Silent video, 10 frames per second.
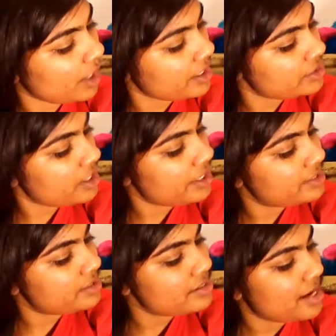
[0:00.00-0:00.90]
Rockstar
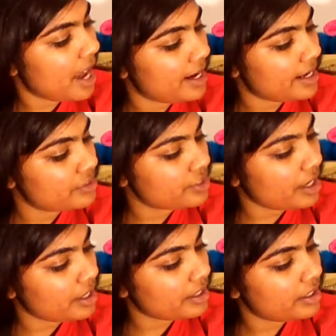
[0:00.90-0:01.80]
is not as
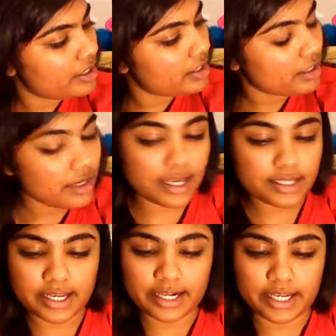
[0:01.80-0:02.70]
dark
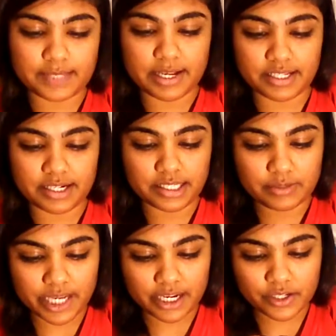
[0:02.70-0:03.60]
as I had expected it
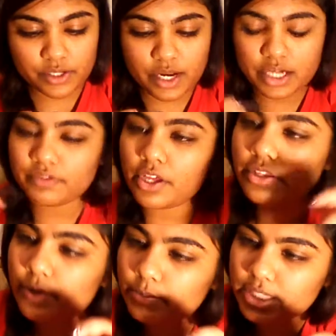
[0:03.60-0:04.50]
to be. I also kind of
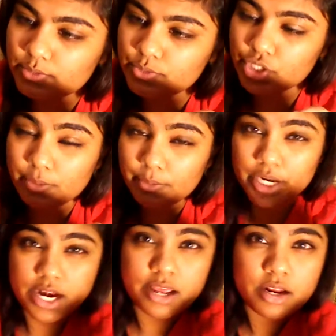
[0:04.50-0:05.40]
thought there would be some shimmer
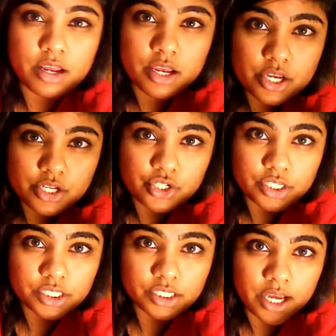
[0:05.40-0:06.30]
in it,
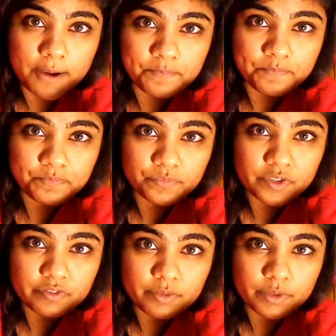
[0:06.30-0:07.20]
just from
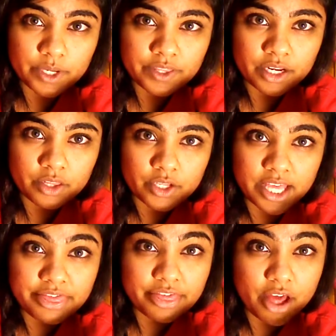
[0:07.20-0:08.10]
the way that it
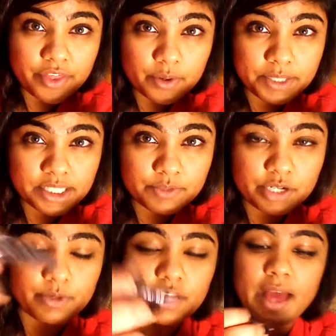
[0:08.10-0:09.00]
looked. I thought there would be some
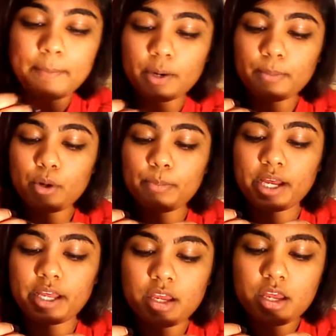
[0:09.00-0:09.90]
shimmer in that purple,
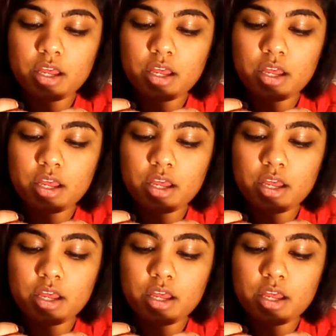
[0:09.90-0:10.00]
but